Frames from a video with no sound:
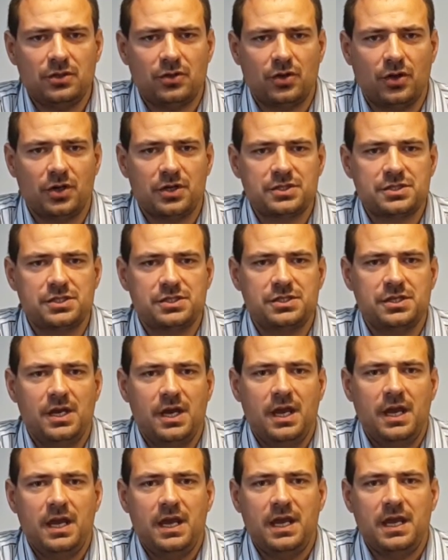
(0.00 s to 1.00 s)
cost
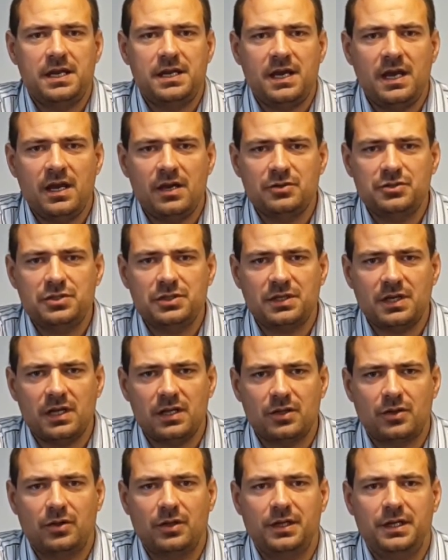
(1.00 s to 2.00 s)
and how to
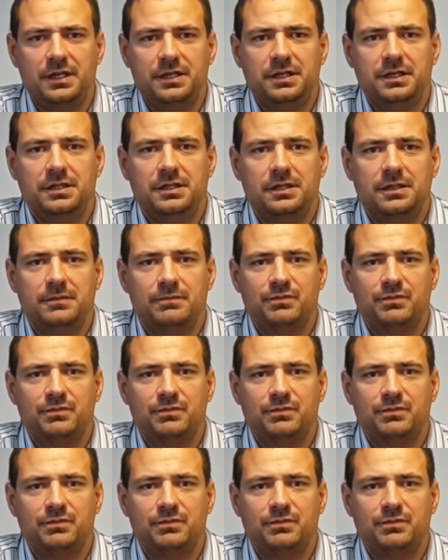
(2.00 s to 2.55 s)
calculate it.